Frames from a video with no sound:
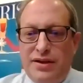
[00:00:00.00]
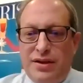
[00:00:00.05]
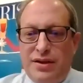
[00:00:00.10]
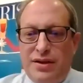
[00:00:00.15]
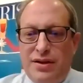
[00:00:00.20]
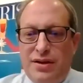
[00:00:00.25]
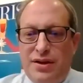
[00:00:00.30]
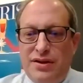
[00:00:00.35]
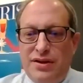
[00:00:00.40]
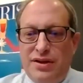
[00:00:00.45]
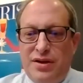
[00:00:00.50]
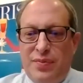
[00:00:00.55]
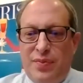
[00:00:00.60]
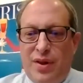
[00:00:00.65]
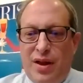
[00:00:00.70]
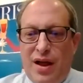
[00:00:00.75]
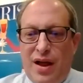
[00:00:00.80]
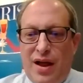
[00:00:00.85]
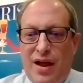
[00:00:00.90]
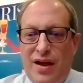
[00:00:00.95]
it
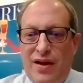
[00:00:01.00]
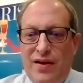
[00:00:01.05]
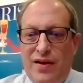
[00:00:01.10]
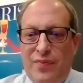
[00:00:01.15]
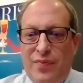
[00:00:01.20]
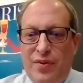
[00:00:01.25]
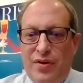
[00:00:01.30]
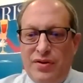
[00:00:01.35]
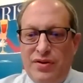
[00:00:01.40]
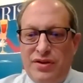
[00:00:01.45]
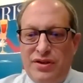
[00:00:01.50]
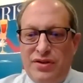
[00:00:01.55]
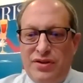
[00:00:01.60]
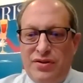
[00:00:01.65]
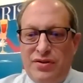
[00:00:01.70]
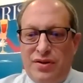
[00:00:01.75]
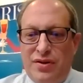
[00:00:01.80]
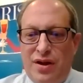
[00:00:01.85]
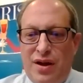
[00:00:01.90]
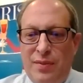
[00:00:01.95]
apply if persons
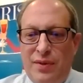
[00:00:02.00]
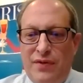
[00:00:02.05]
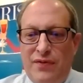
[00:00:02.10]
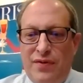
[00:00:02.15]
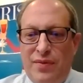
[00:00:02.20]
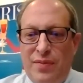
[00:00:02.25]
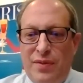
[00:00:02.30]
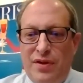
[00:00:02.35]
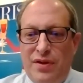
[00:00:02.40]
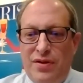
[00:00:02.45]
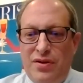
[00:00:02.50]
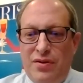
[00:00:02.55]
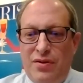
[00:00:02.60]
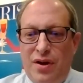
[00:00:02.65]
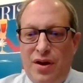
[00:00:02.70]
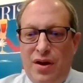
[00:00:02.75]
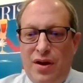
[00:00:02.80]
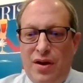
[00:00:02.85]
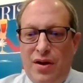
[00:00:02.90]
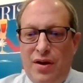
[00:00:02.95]
are coming from the
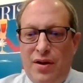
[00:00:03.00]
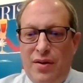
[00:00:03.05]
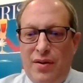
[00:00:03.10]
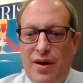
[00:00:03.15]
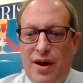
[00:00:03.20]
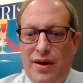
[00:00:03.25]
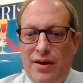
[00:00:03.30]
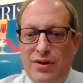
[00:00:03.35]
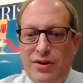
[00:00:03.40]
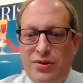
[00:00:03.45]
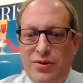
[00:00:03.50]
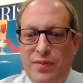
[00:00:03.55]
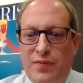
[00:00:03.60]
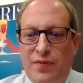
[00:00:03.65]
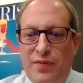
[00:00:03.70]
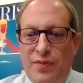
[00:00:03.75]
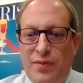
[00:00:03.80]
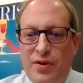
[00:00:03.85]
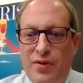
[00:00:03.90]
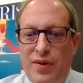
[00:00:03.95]
on a
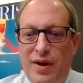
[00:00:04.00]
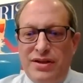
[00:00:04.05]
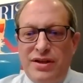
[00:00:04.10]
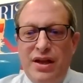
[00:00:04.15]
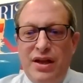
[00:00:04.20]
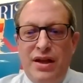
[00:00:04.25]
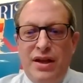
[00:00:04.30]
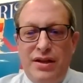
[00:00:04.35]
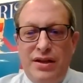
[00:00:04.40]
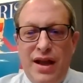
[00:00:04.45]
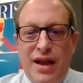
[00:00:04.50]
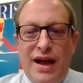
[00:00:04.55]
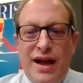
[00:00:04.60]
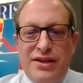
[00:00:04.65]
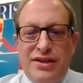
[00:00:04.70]
trip from US? Yes.